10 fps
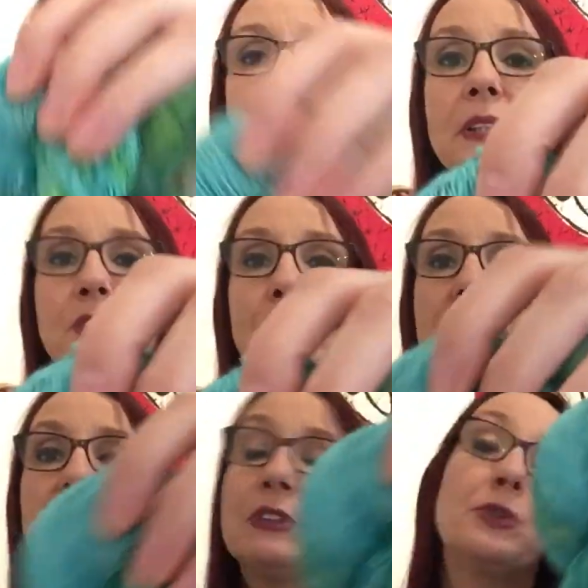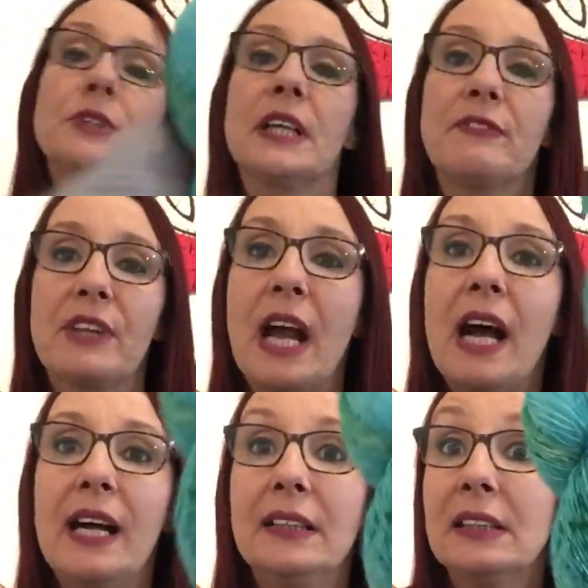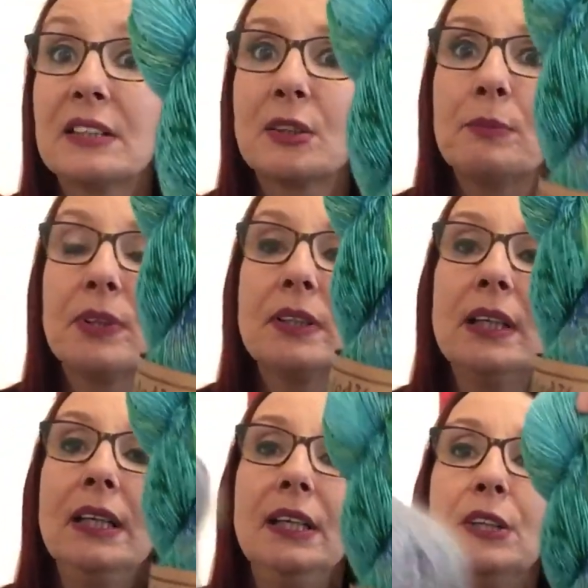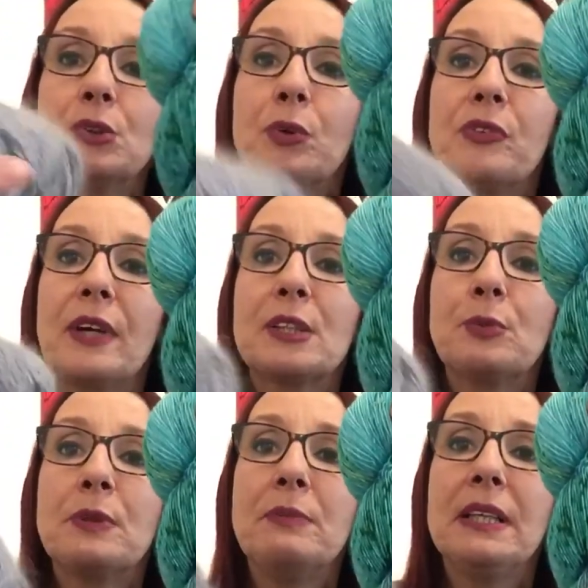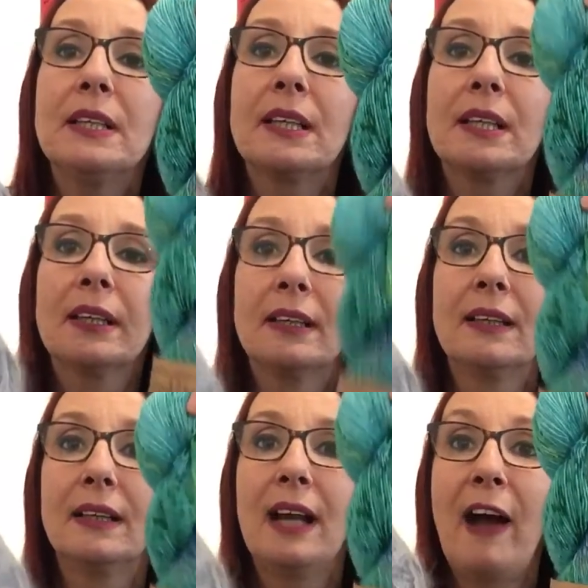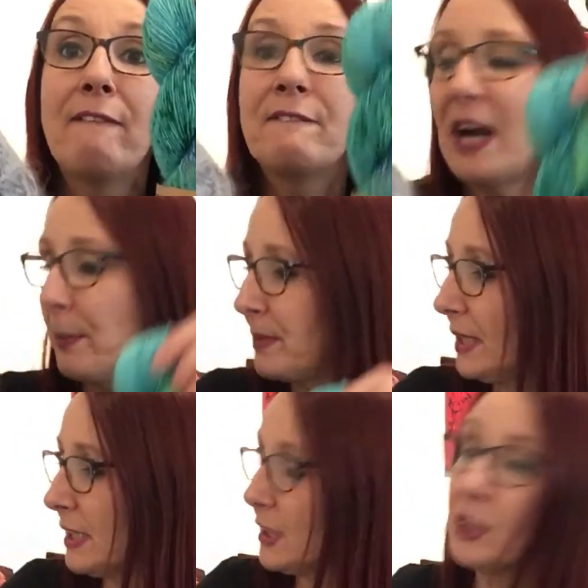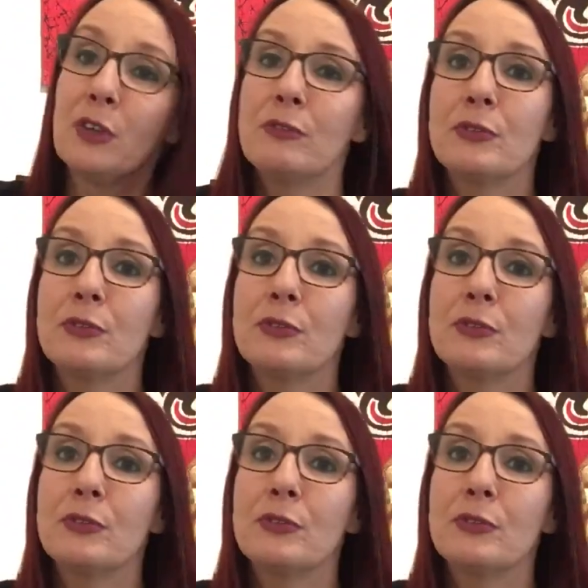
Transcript: over. You could even use it for a hat or something. So this would make a fabulous love